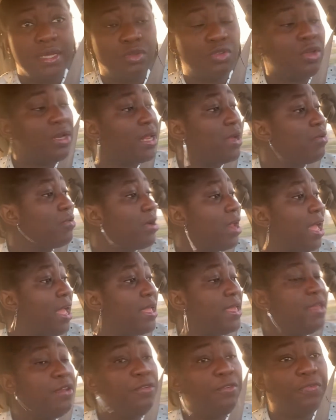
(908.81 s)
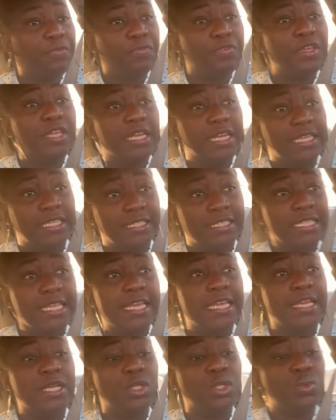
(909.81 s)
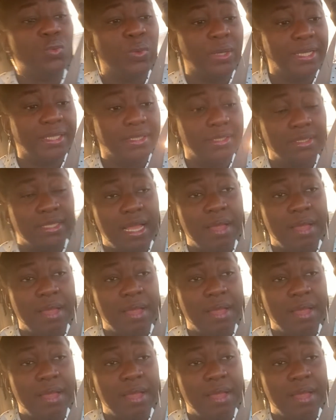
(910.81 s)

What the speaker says: Toda ill feelings, the ill will,